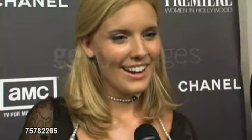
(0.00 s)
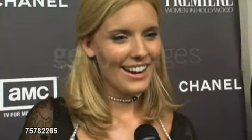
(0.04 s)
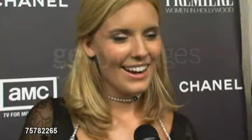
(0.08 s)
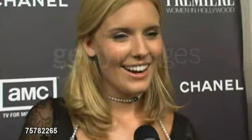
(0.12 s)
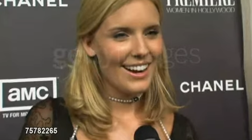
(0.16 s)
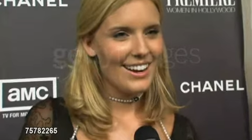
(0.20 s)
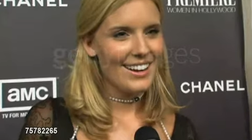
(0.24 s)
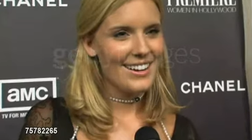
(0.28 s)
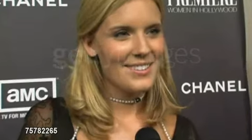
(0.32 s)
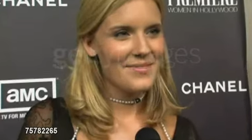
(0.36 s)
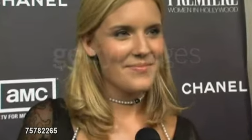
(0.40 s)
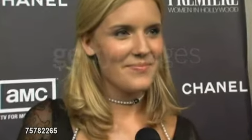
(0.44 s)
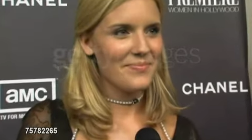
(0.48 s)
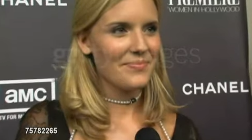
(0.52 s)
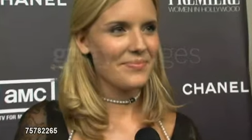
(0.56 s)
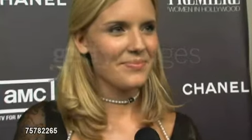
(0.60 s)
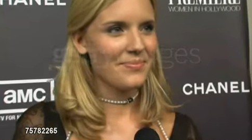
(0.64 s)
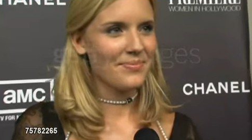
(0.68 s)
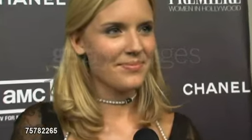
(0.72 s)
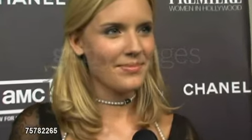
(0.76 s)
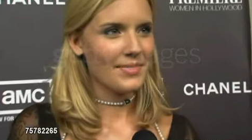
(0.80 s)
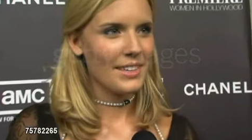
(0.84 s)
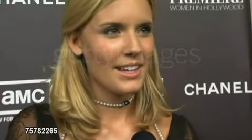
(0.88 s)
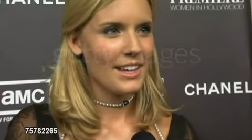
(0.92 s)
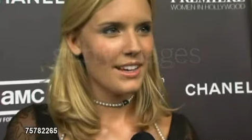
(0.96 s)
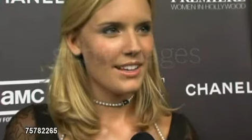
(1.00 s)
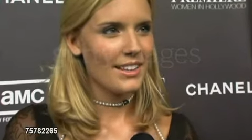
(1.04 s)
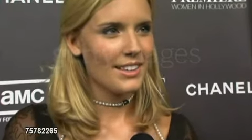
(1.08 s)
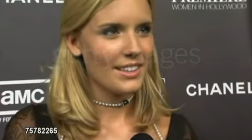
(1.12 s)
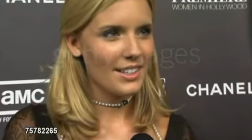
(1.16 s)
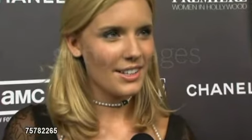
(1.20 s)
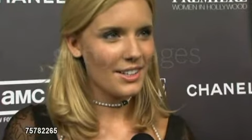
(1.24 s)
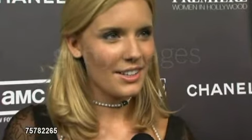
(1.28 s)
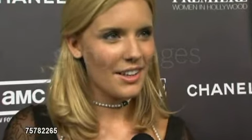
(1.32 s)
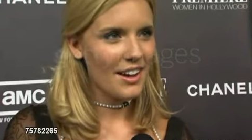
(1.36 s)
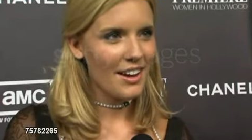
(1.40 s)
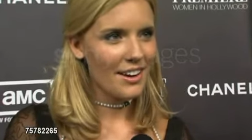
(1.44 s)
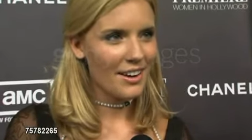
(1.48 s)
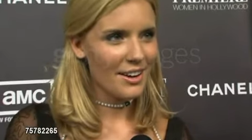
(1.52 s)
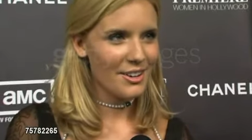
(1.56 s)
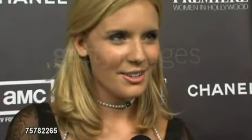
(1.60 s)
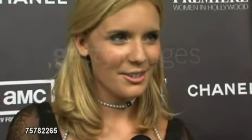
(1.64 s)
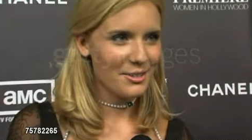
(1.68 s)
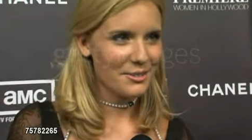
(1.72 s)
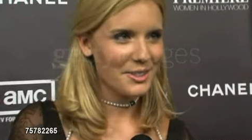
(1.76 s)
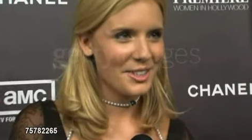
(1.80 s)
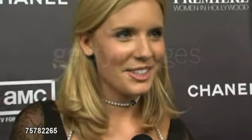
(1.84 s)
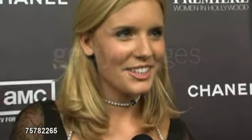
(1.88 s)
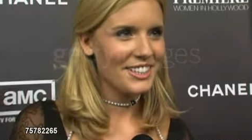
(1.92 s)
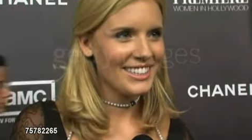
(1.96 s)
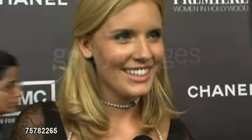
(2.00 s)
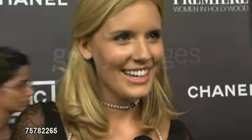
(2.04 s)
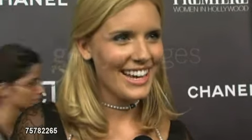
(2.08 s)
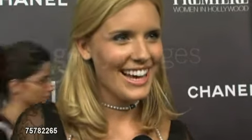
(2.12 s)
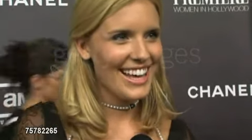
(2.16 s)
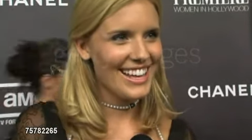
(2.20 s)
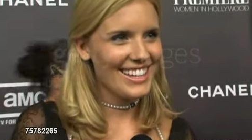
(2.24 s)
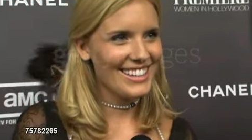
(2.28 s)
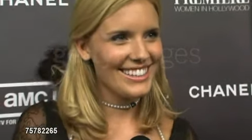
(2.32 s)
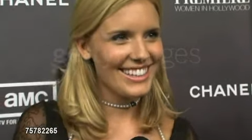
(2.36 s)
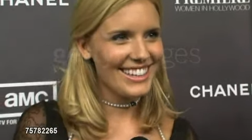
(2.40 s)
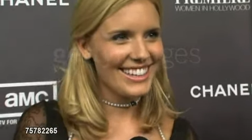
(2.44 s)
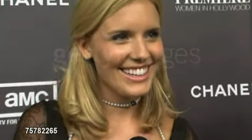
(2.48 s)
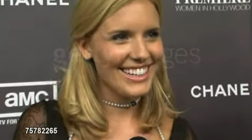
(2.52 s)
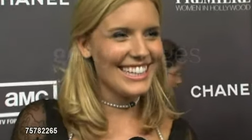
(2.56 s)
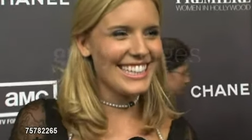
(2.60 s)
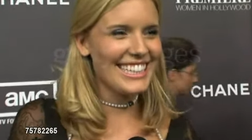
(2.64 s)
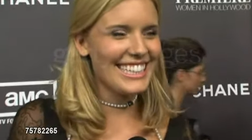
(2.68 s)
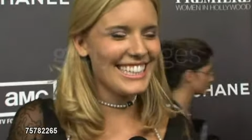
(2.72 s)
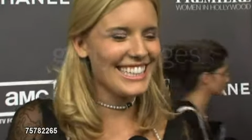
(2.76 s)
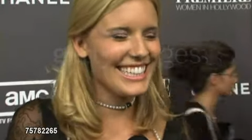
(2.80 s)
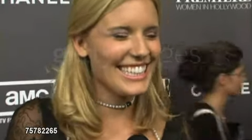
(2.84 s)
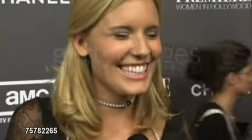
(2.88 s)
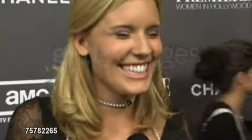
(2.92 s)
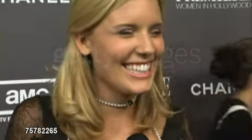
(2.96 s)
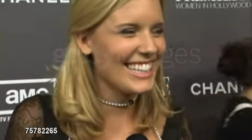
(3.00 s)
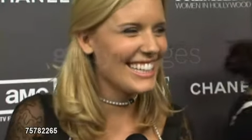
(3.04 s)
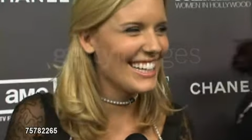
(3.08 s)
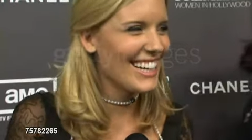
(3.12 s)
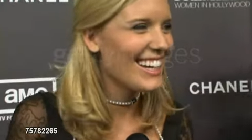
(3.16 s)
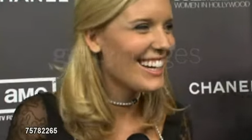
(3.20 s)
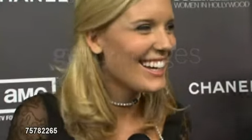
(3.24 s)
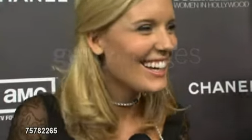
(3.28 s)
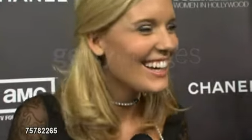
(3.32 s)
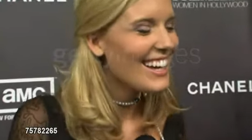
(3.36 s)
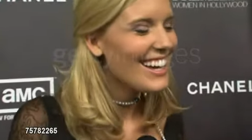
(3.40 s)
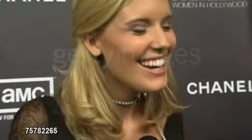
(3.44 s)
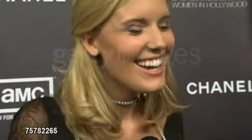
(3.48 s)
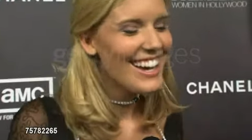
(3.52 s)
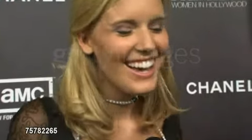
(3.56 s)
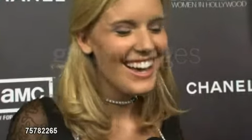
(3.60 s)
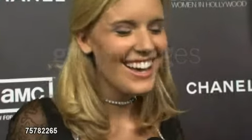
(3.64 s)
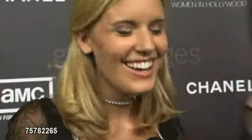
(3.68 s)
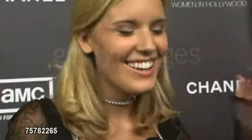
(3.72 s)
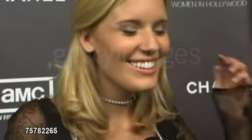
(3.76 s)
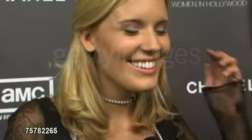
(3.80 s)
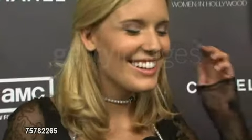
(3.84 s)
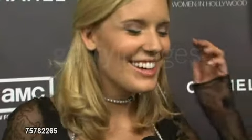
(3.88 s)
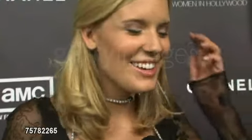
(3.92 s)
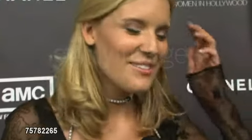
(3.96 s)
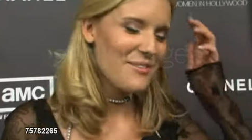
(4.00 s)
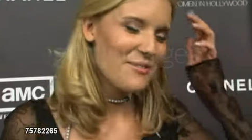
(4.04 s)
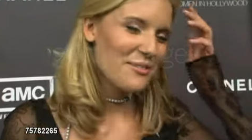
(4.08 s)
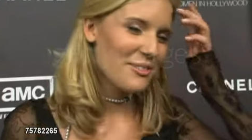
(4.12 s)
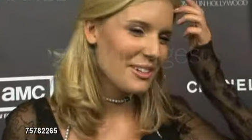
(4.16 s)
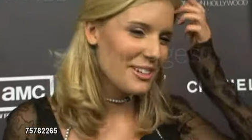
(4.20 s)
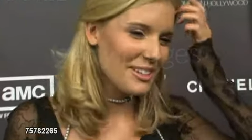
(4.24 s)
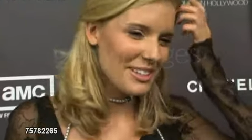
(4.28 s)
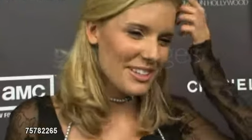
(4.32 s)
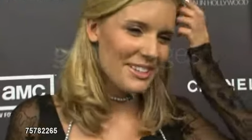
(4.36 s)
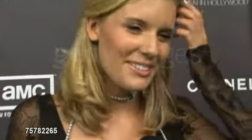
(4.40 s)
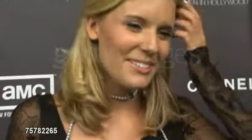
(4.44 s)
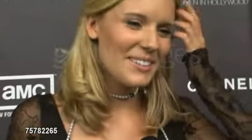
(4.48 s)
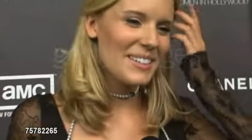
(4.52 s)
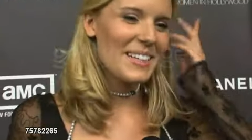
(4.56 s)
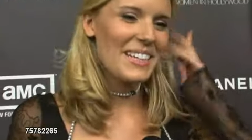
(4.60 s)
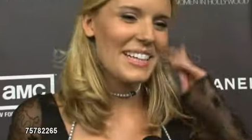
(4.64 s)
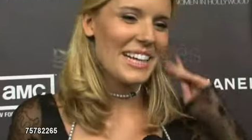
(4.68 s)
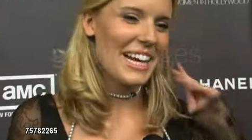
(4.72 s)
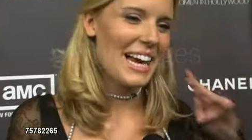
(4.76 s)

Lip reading: A little hungover and and really, really